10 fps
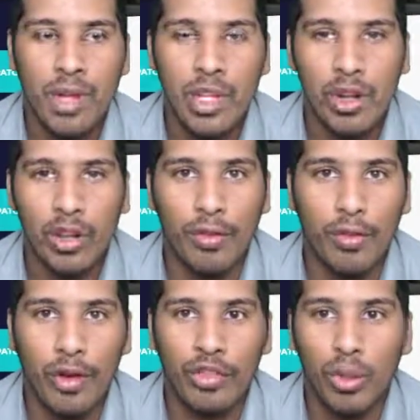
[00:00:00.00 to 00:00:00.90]
the
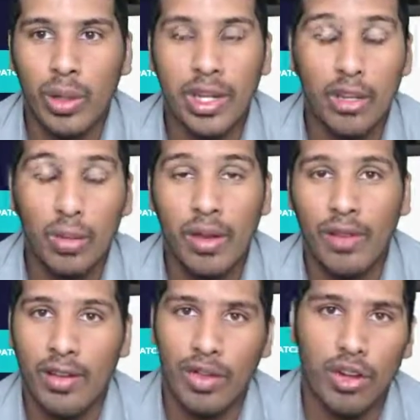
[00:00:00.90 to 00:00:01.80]
first 20 to
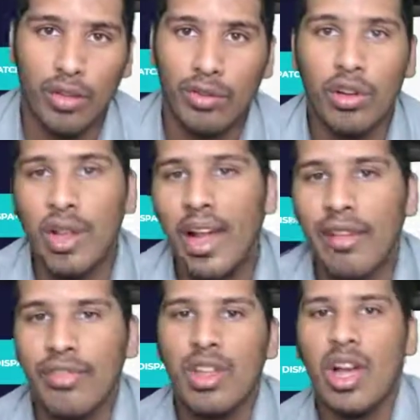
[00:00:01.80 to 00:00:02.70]
25 years of their
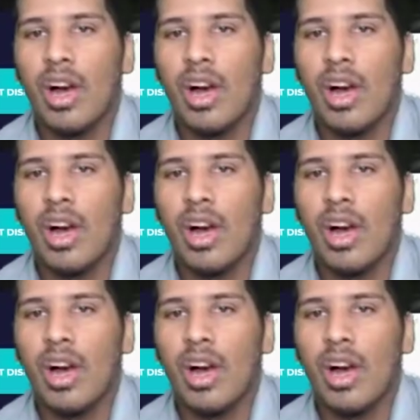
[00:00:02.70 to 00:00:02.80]
life.